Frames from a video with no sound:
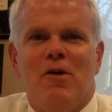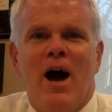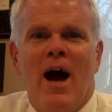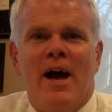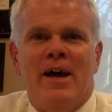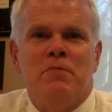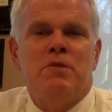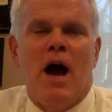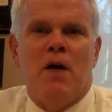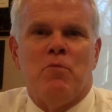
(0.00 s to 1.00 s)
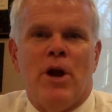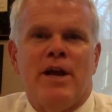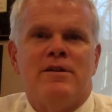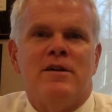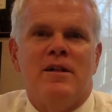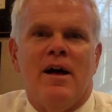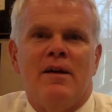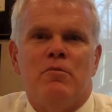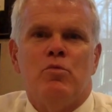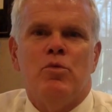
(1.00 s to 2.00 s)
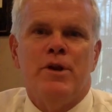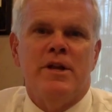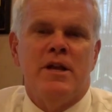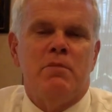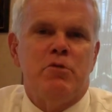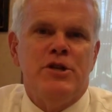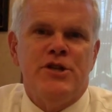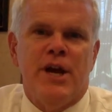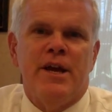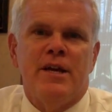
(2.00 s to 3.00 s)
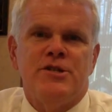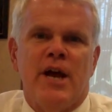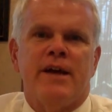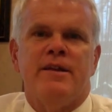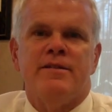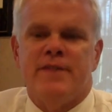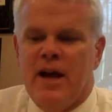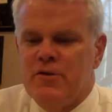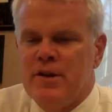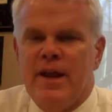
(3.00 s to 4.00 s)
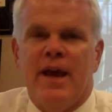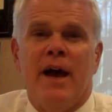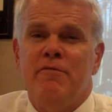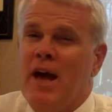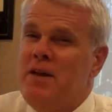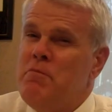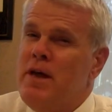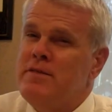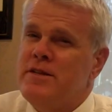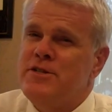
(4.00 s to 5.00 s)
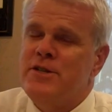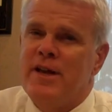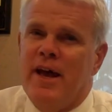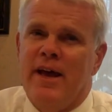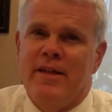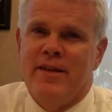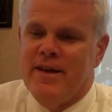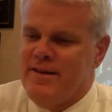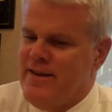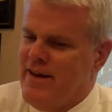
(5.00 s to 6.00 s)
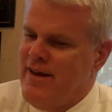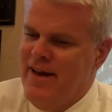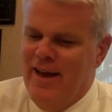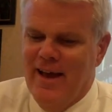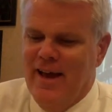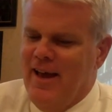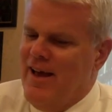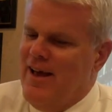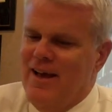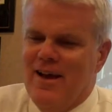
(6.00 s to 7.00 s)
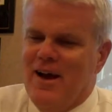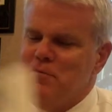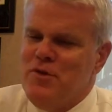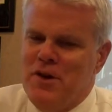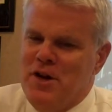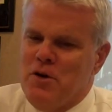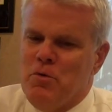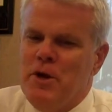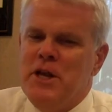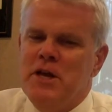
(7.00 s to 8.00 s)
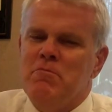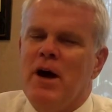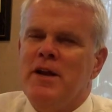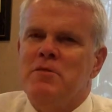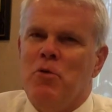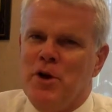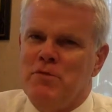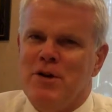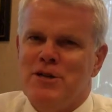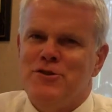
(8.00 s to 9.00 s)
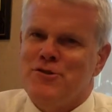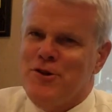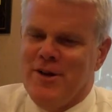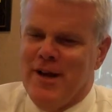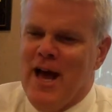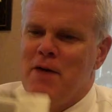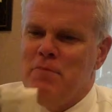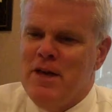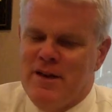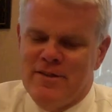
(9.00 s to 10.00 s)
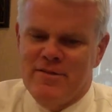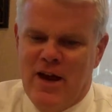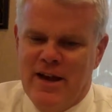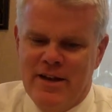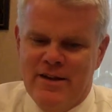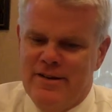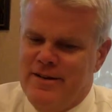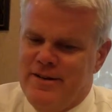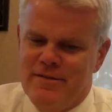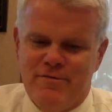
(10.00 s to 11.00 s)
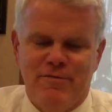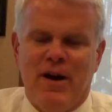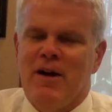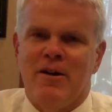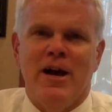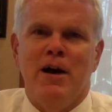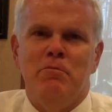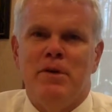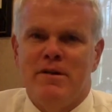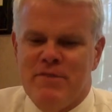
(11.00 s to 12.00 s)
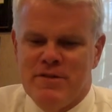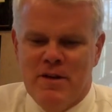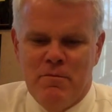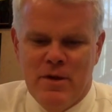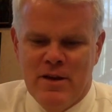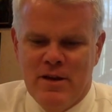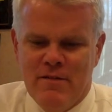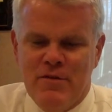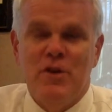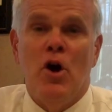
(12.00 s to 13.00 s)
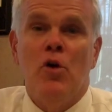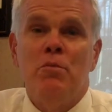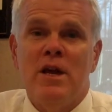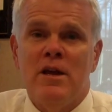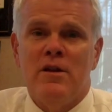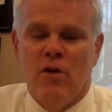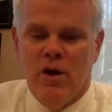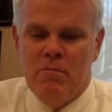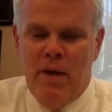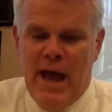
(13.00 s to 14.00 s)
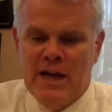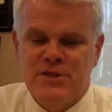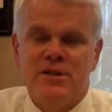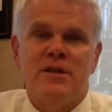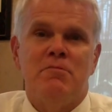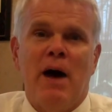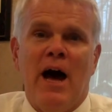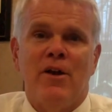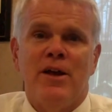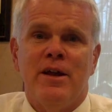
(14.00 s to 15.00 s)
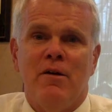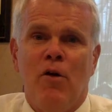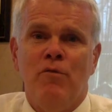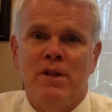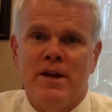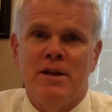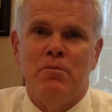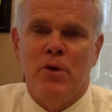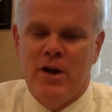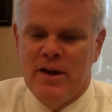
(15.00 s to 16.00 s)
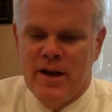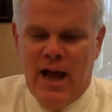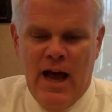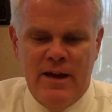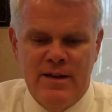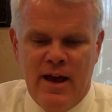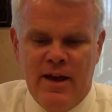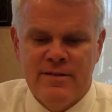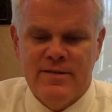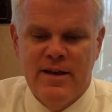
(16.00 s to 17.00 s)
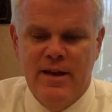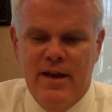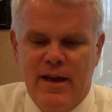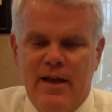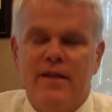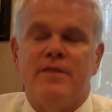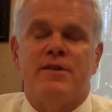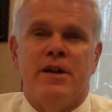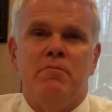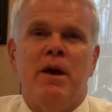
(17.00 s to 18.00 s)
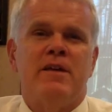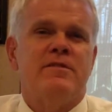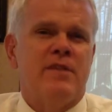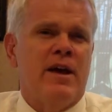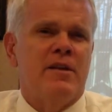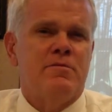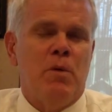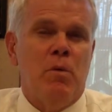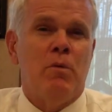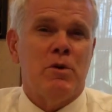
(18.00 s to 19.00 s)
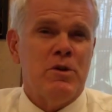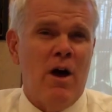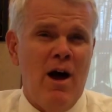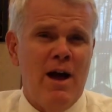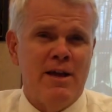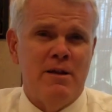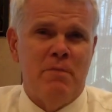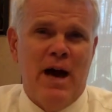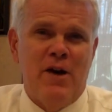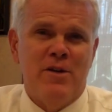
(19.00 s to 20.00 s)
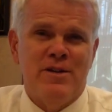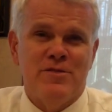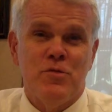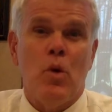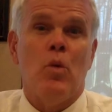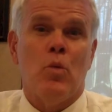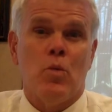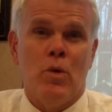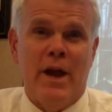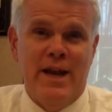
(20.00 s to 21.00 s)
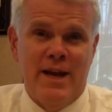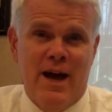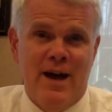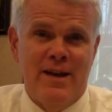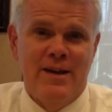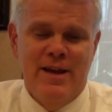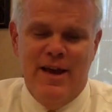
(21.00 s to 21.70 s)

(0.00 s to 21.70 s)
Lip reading: Well, hi, I'm Tom Randall. I really appreciate you checking us out today. I've got a message today that I'm sitting here reading my Des Moines Register, and it got me excited and fired up. And if it's something, if you know me, you know I'm passionate about it. I'm hopefully going to put it in a context that's going to make sense. But what we're talking about is radon.